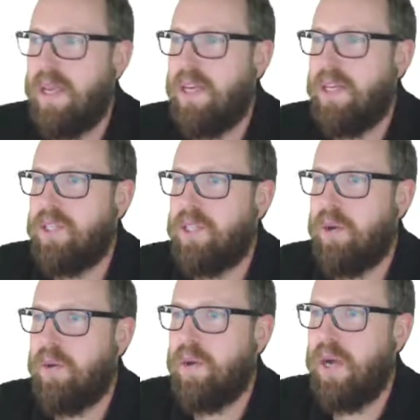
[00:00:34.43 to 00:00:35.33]

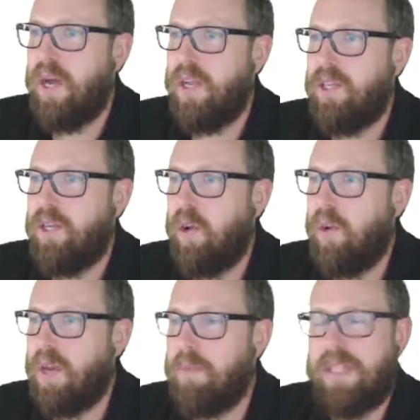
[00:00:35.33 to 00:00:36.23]
So you don't
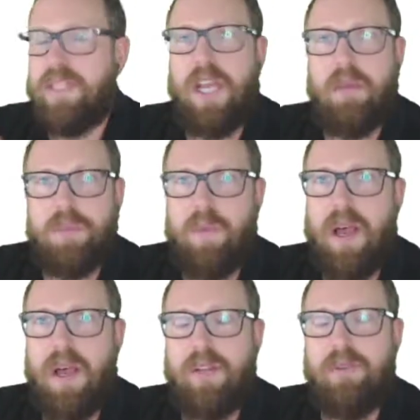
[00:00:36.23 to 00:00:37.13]
want to be the James
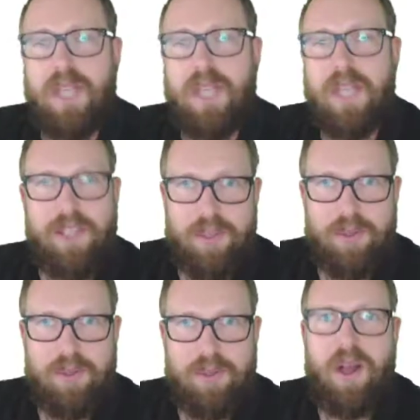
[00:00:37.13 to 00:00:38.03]
Bond who doesn't
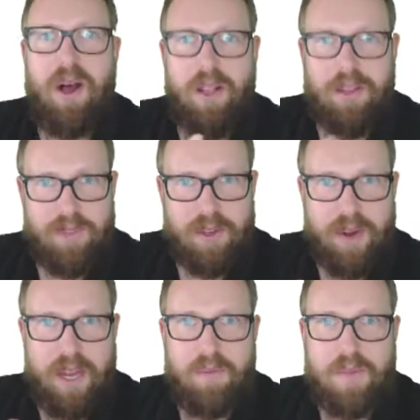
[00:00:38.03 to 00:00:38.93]
use all of the
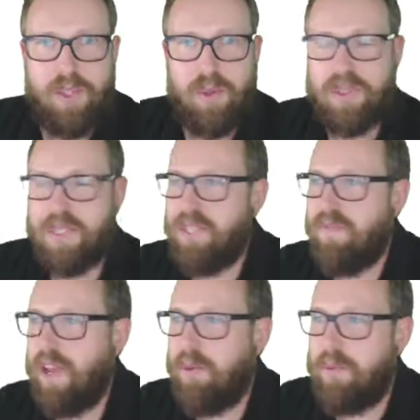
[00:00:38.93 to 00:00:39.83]
great resources
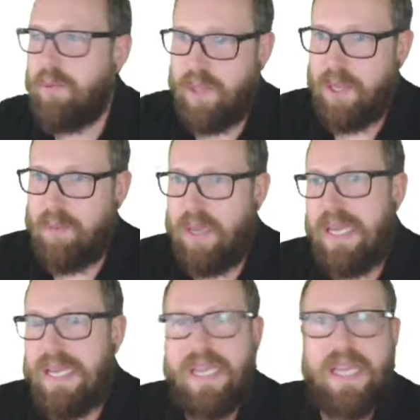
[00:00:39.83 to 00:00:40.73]
available to them.
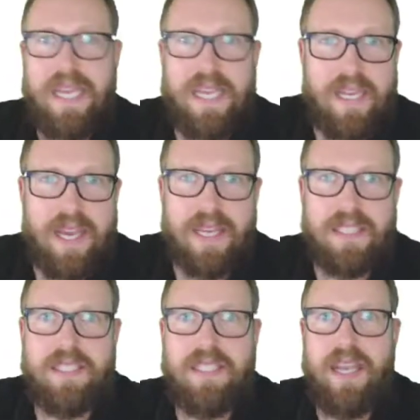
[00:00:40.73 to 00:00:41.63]
The
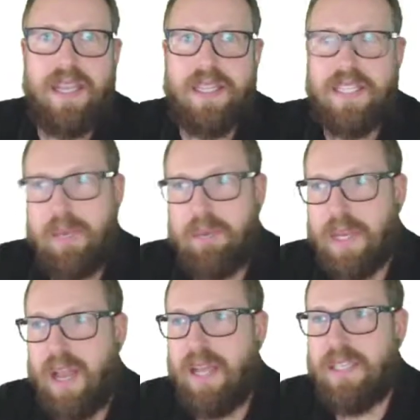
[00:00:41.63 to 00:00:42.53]
index and the table of
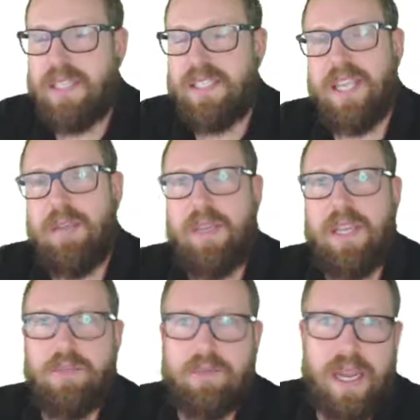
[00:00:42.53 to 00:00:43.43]
contents can be
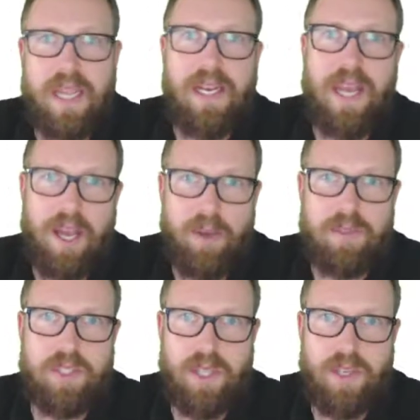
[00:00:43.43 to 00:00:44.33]
great
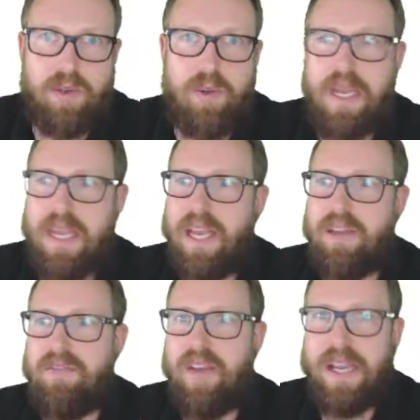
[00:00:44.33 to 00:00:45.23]
helps to you in
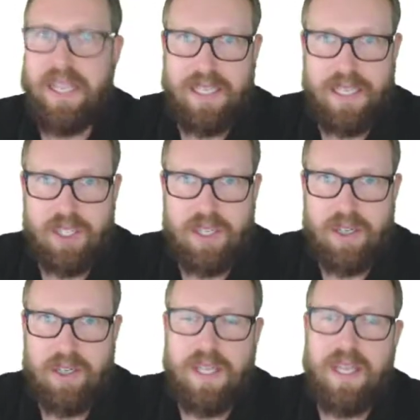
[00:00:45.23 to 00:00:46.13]
finding
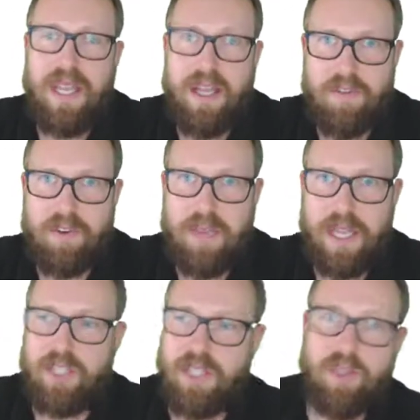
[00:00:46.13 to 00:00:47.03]
additional
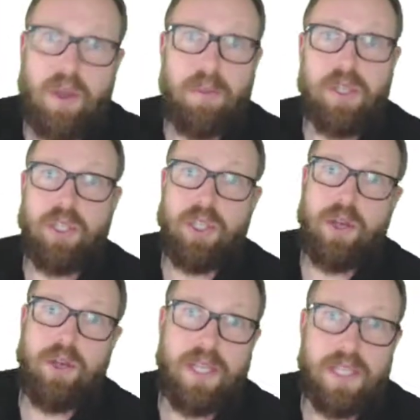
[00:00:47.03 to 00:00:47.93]
information. So I'm going to show
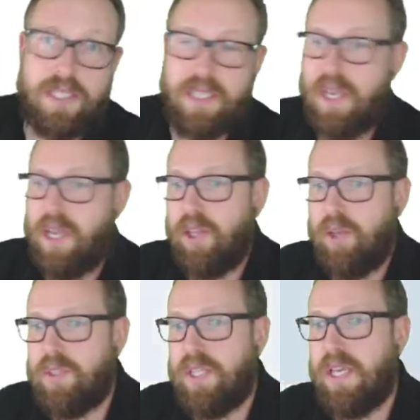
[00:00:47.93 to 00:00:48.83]
you this
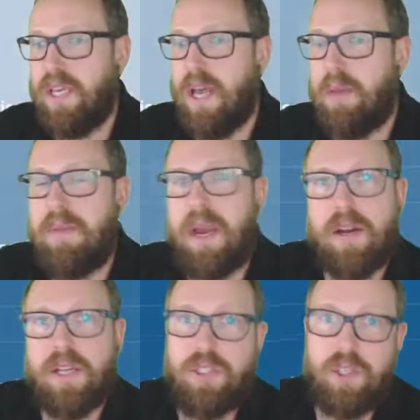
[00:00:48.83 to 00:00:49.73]
using
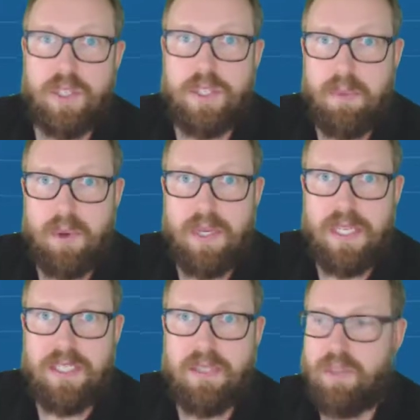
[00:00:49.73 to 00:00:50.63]
American
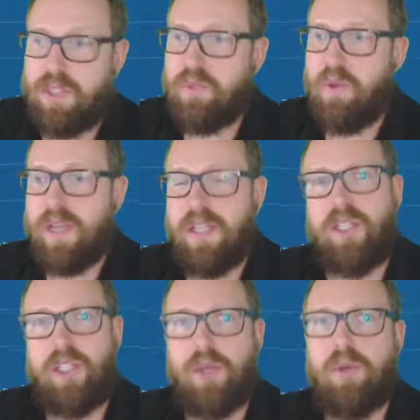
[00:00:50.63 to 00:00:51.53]
Jurisprudence, which is one of the
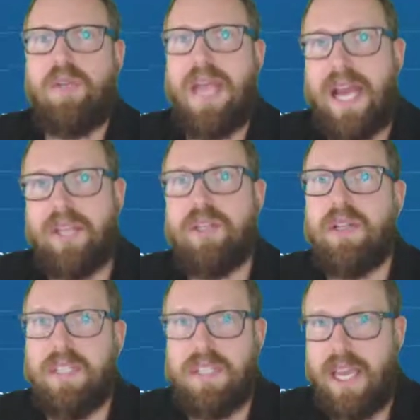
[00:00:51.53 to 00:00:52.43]
two national
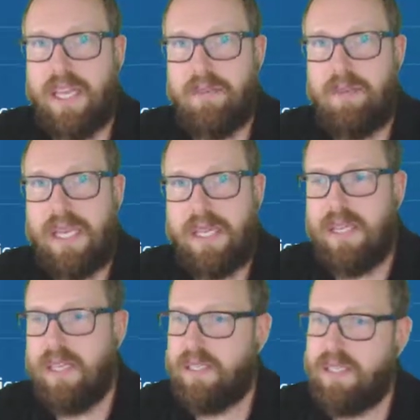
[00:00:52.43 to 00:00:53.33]

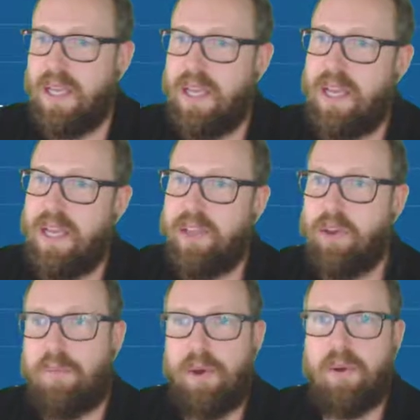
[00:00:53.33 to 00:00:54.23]
encyclopedias. They're
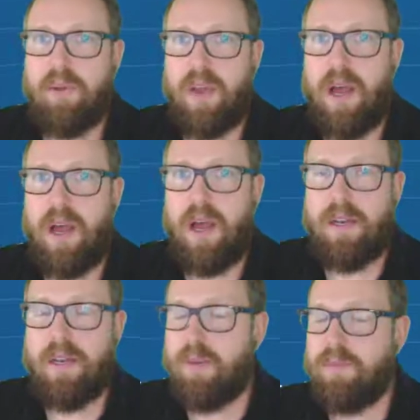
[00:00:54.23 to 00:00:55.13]
both
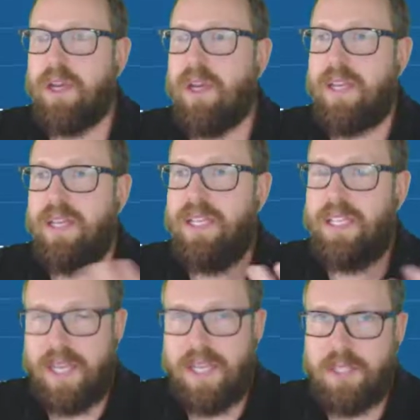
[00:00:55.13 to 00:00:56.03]
on, it
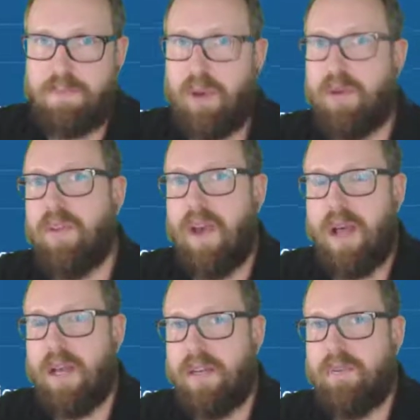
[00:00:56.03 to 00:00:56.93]
is both
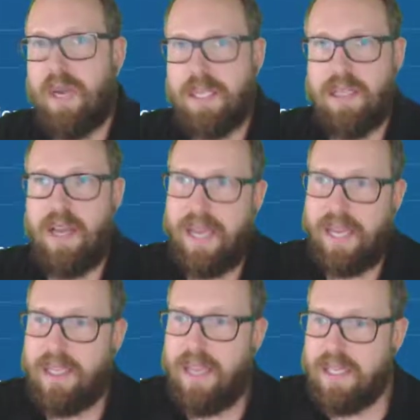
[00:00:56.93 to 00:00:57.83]
on Westlaw
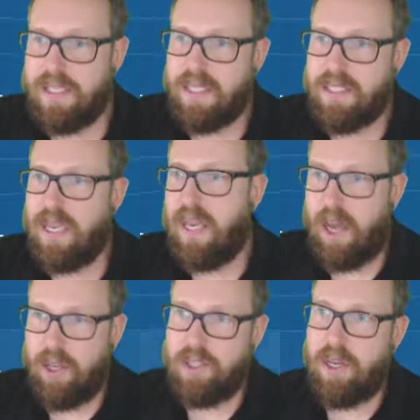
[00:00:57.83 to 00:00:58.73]
and Lexis.
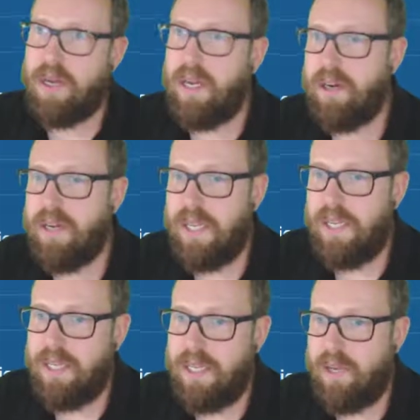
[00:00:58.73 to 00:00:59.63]
I'll start here
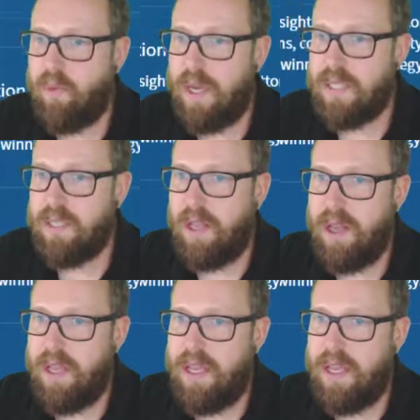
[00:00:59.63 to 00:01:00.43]
in Westlaw.